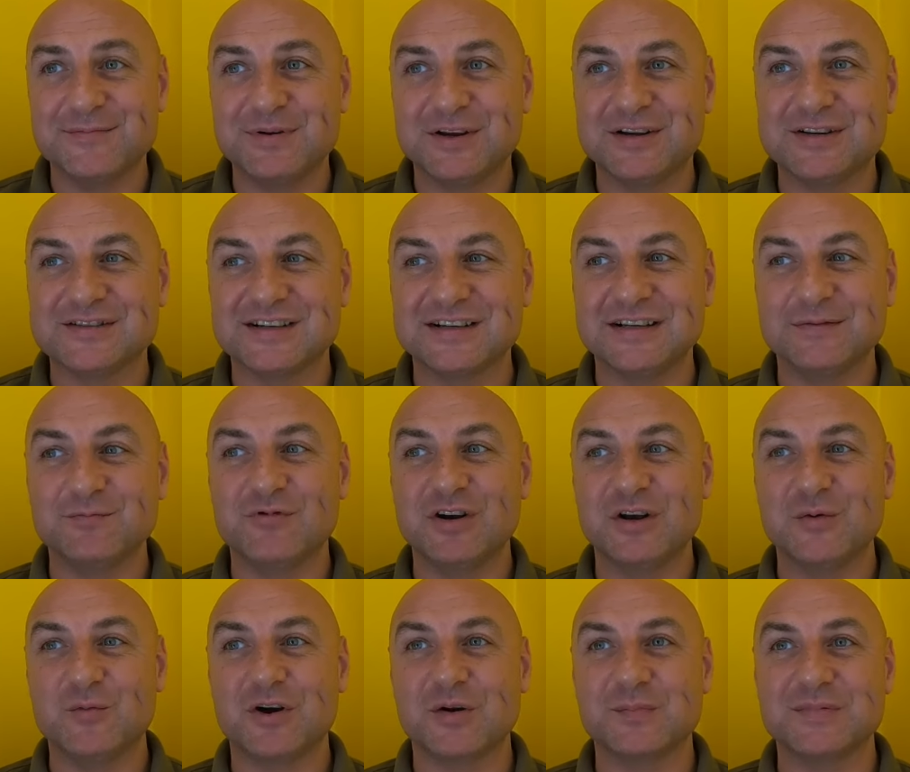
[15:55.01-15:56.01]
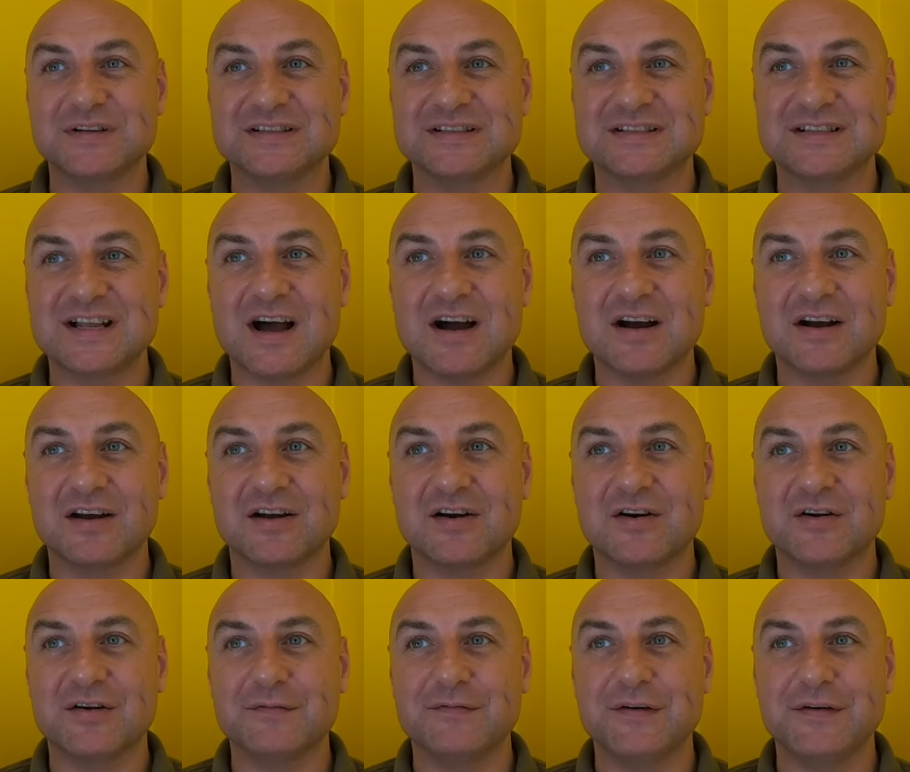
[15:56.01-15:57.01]
because I didn't really want to be stuck
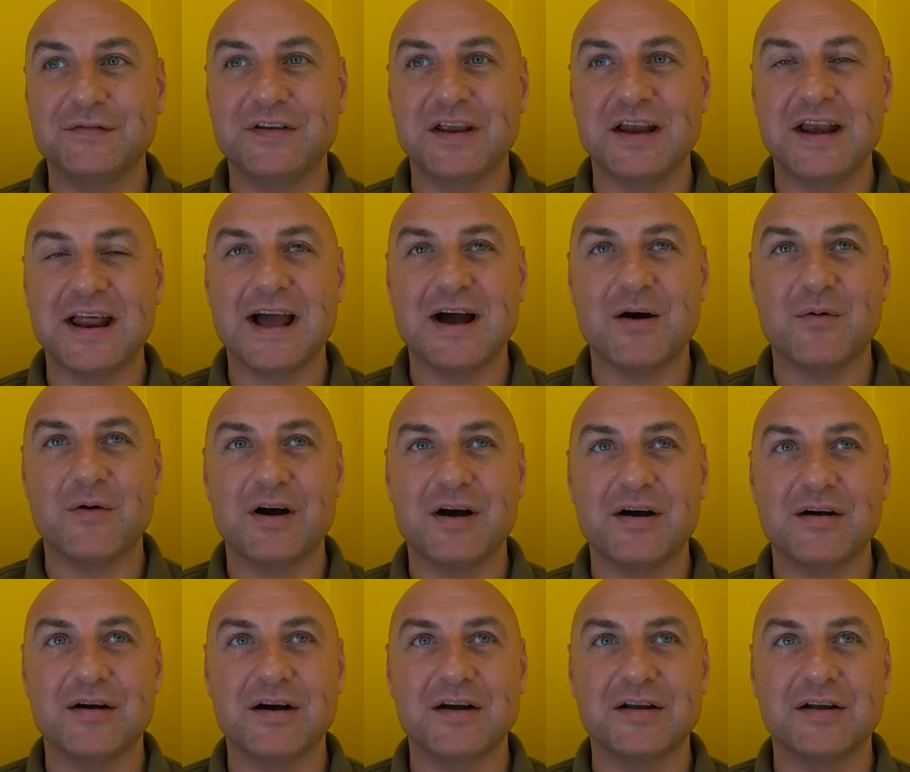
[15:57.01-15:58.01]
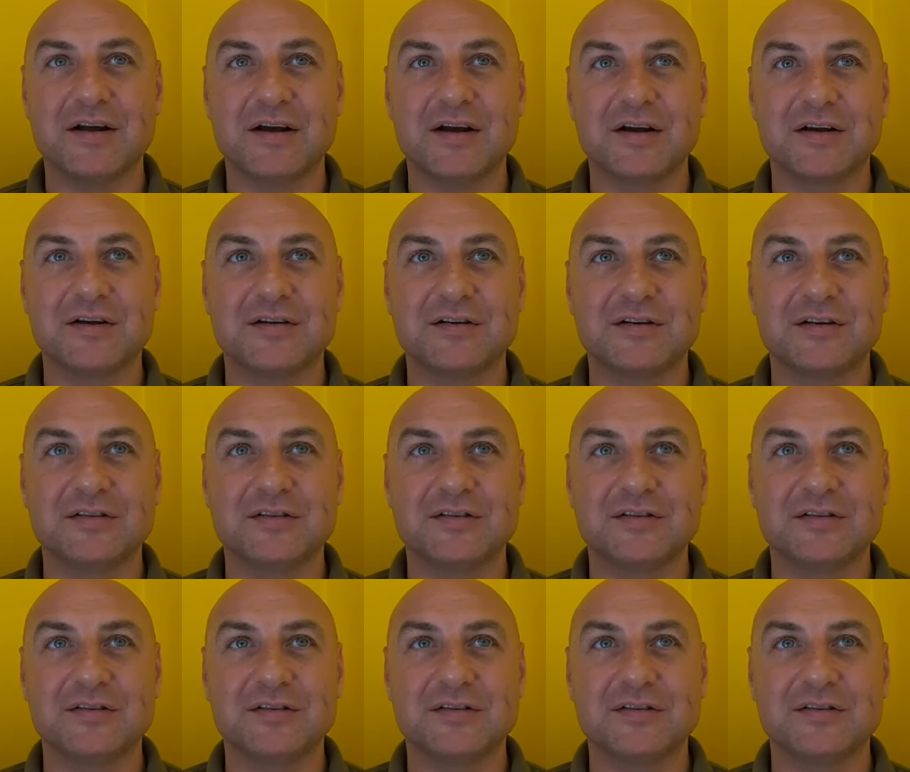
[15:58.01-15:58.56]
on a 15-hour